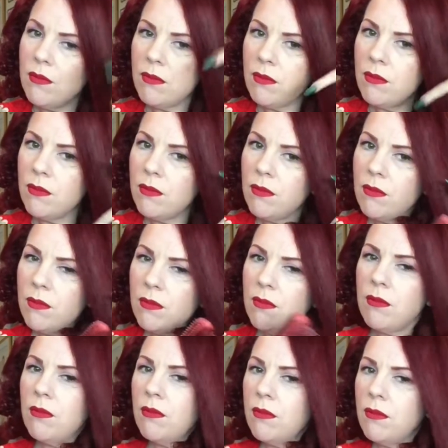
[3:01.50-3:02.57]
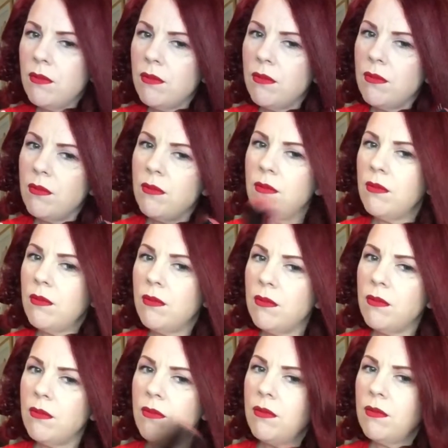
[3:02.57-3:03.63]
as I use my finger
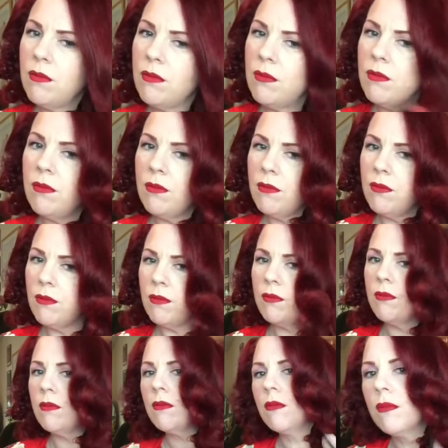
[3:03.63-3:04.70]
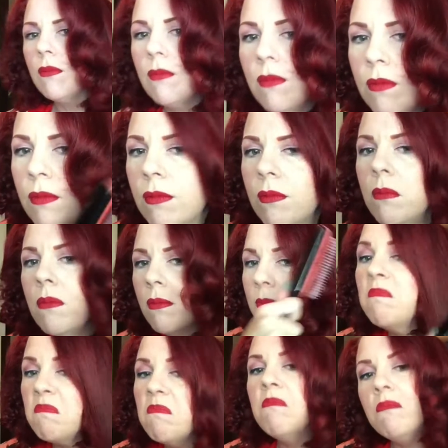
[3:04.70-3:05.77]
there, I kind of grab my
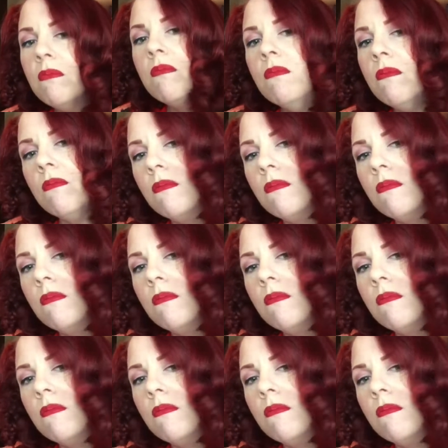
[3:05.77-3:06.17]
hair